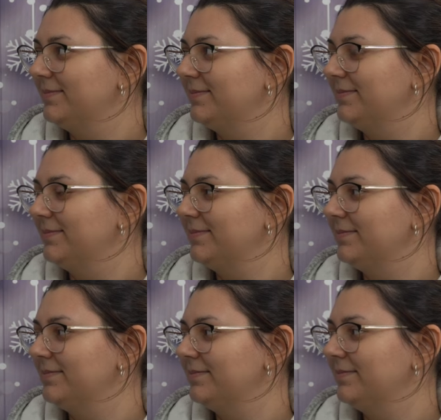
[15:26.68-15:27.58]

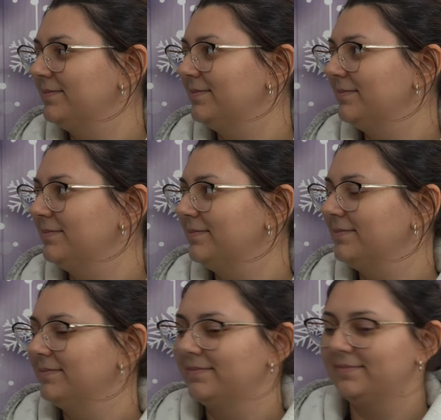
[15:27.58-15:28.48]

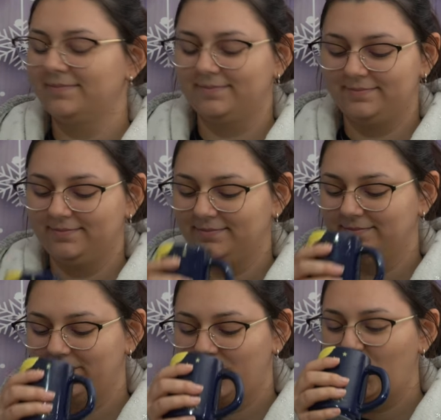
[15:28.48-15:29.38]

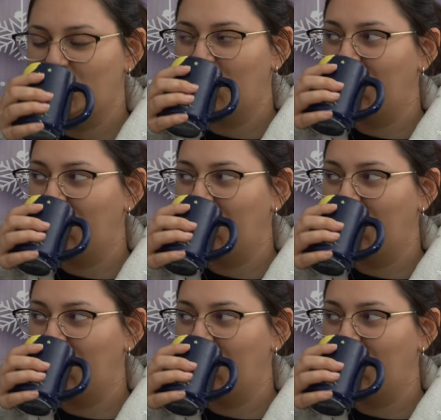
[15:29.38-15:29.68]
(silent)